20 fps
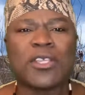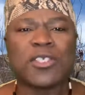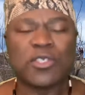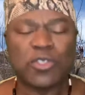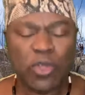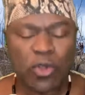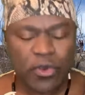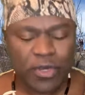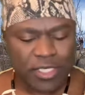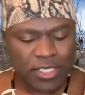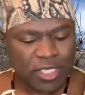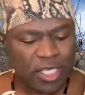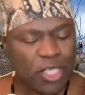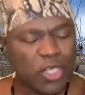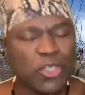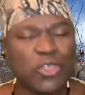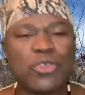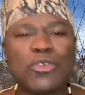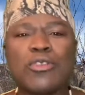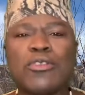Stories,
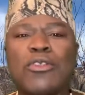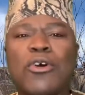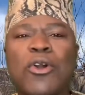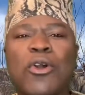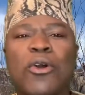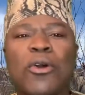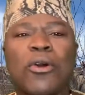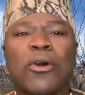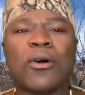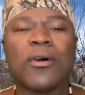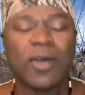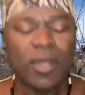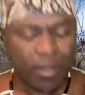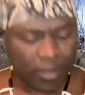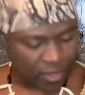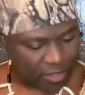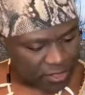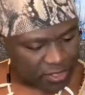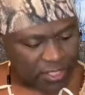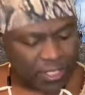
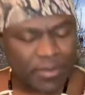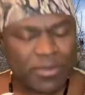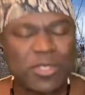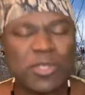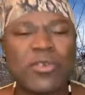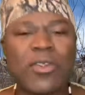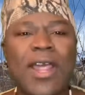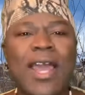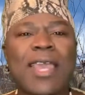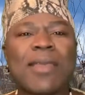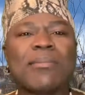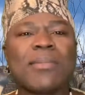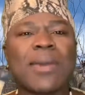subscribe,